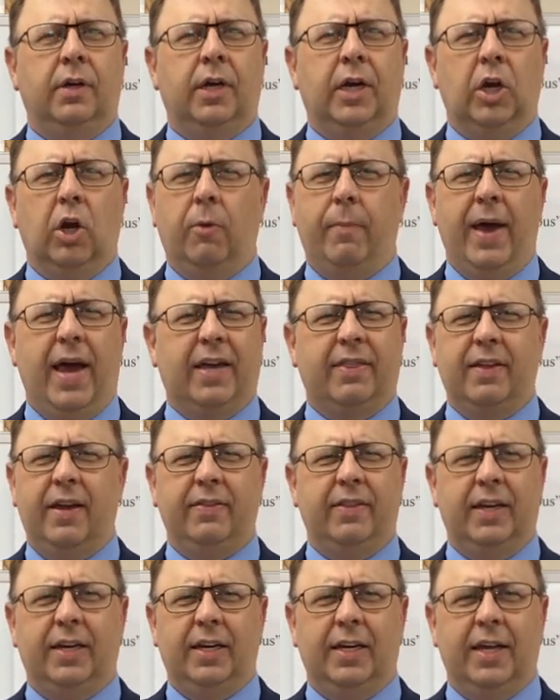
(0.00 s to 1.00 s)
You know, back
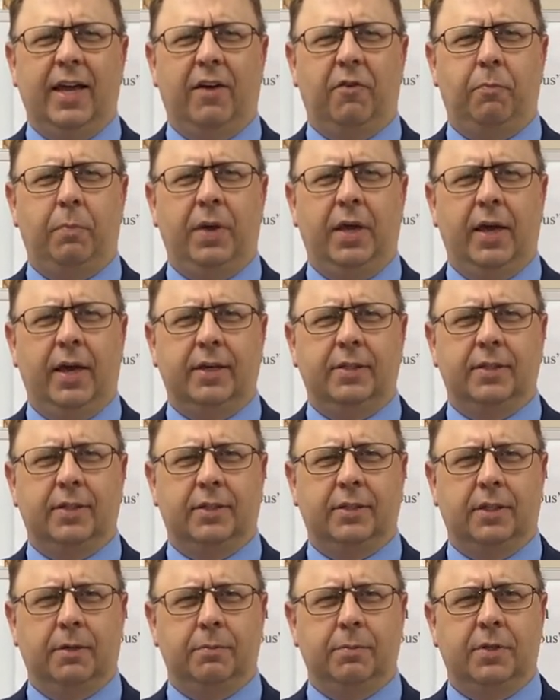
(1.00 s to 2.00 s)
then they didn't have PA
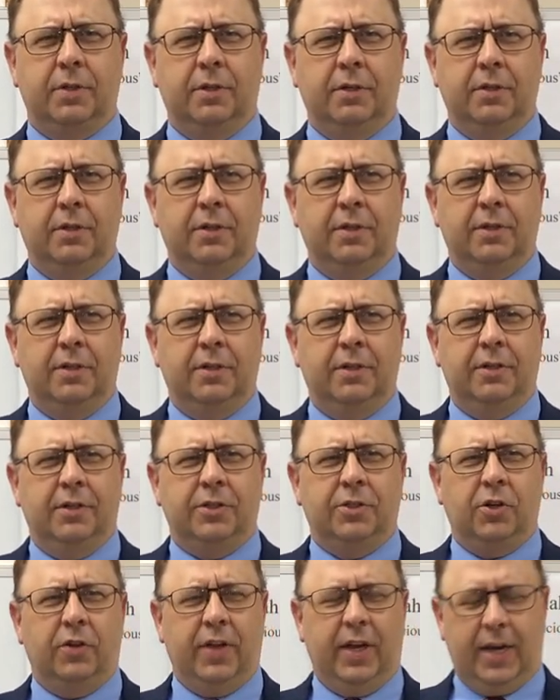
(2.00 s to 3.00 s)
systems.
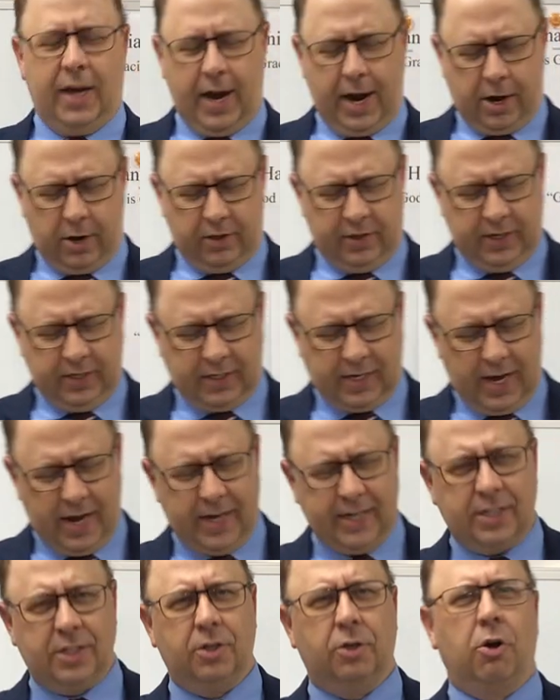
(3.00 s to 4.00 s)
So they'd hire these
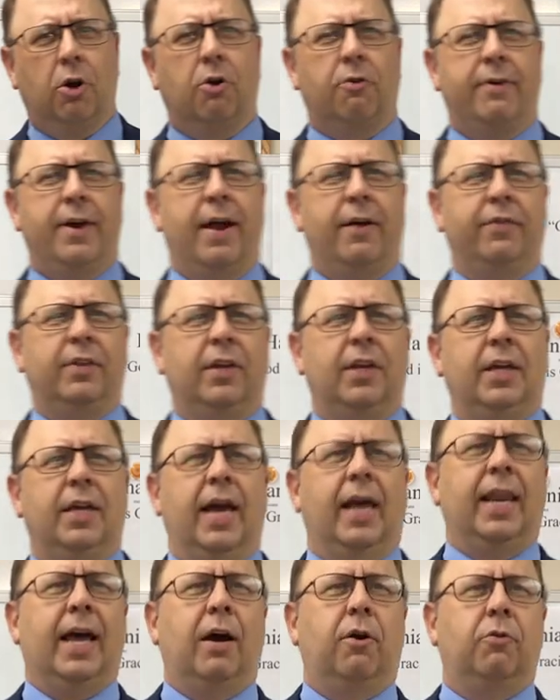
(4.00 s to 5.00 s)
guys to go around and
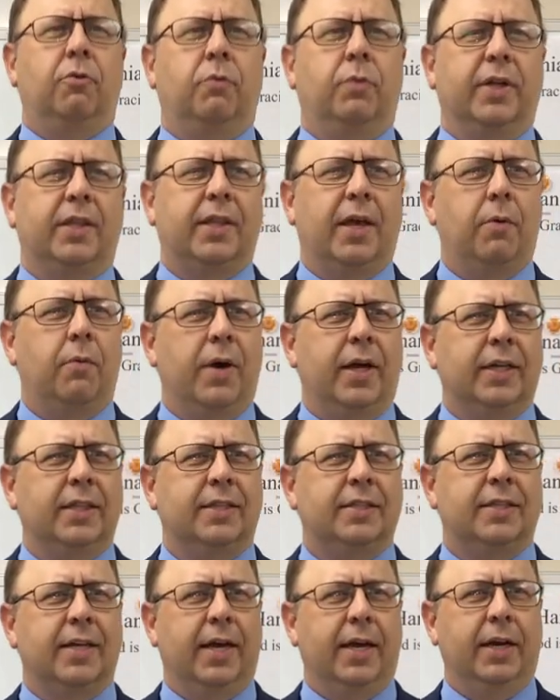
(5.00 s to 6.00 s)
yell out what they
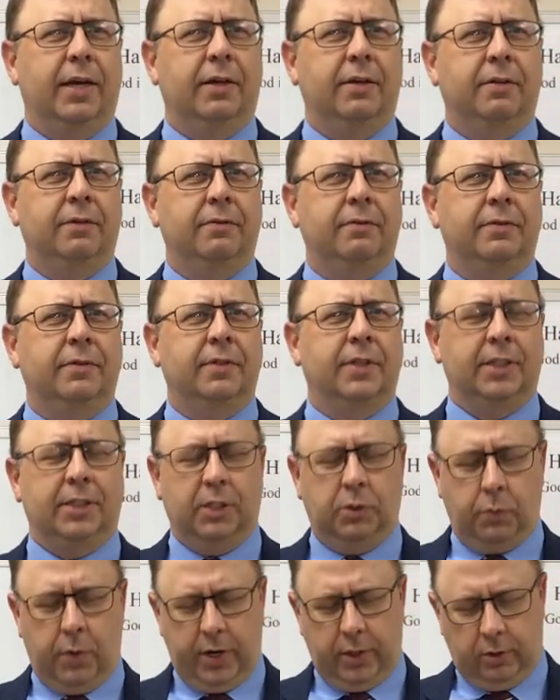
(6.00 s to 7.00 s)
wanted said. This
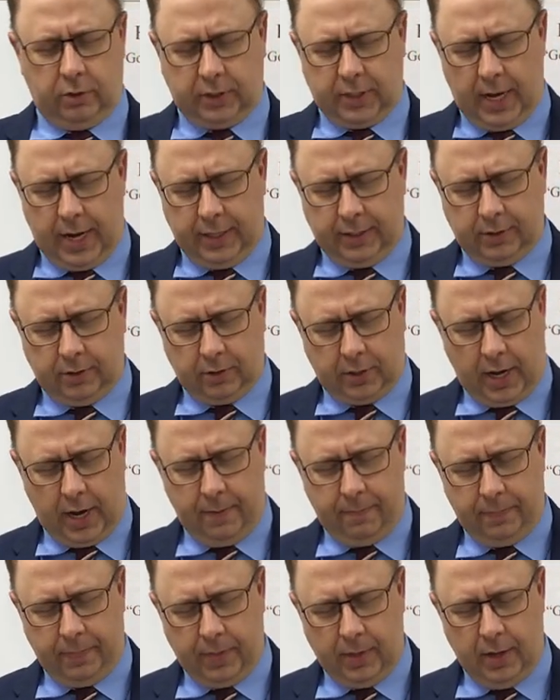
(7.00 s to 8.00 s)
is one of those guys,
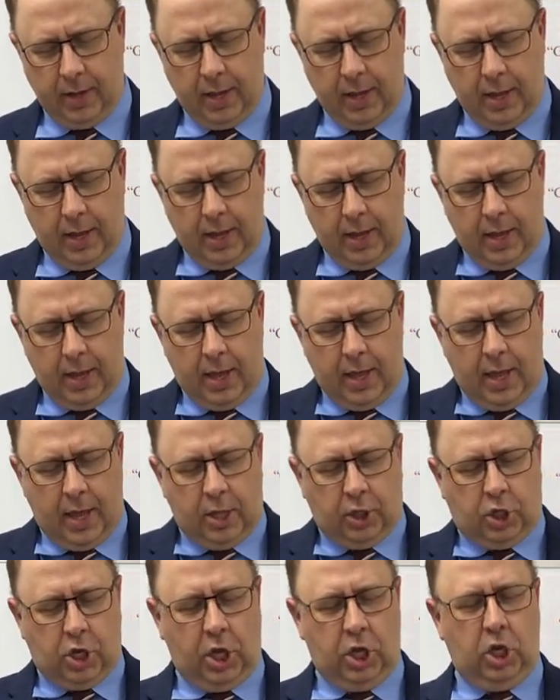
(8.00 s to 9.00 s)
okay?
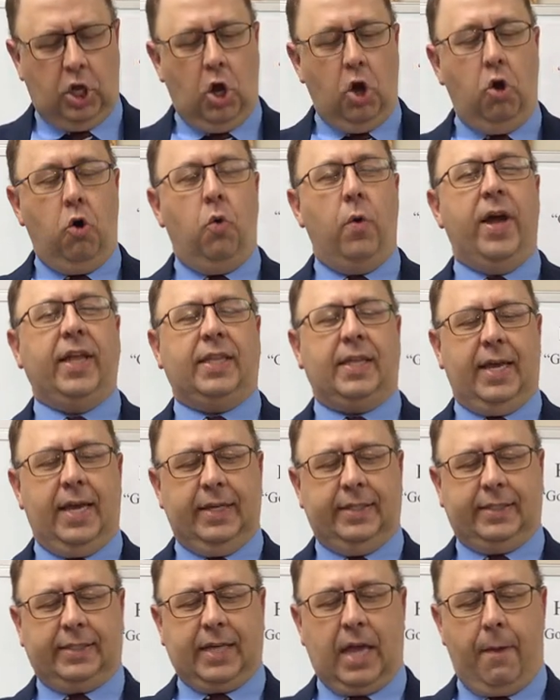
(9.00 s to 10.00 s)
To you it
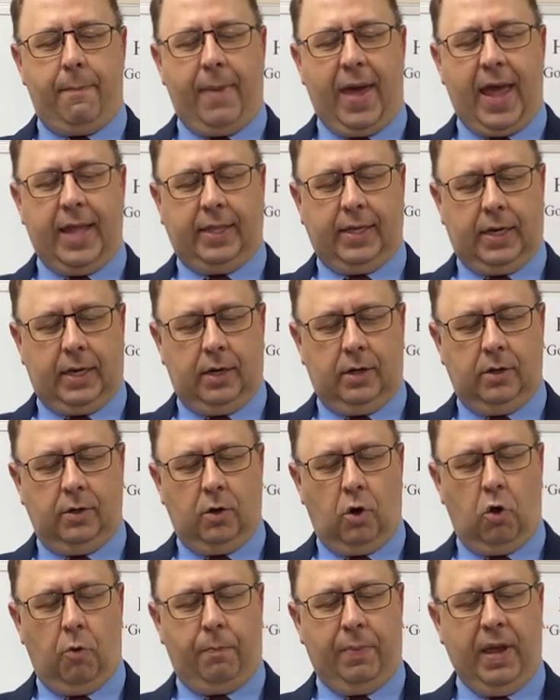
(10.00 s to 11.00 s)
is commanded,
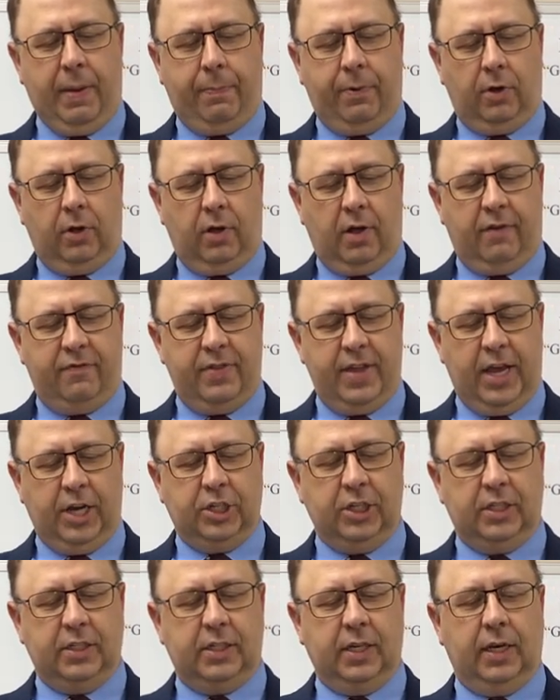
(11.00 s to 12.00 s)
O people of
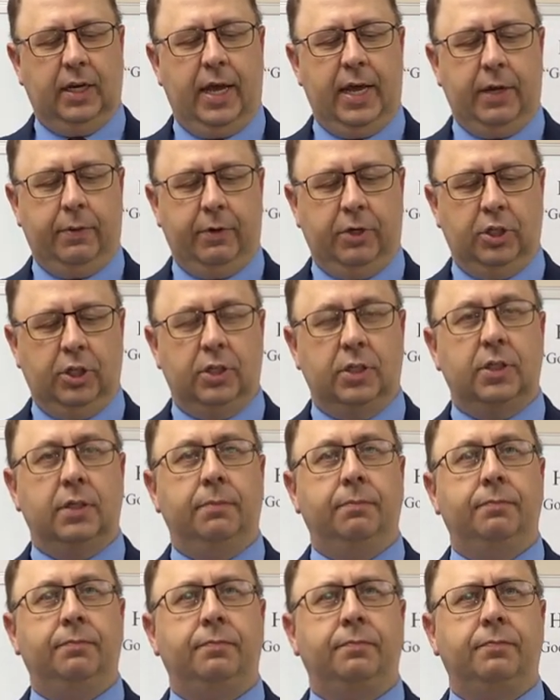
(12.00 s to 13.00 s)
nations and languages,
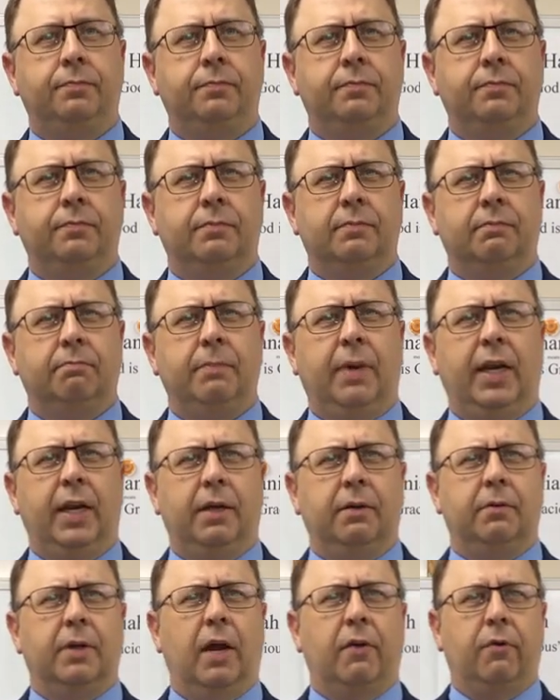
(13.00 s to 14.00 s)

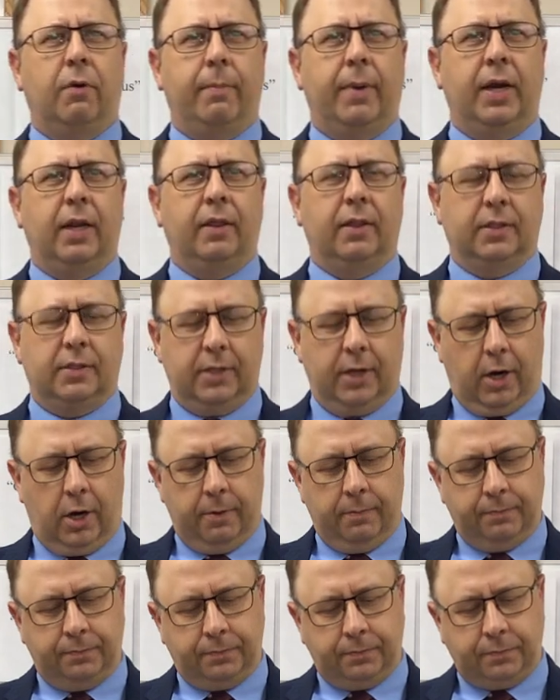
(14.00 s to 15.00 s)
meaning everybody that's there.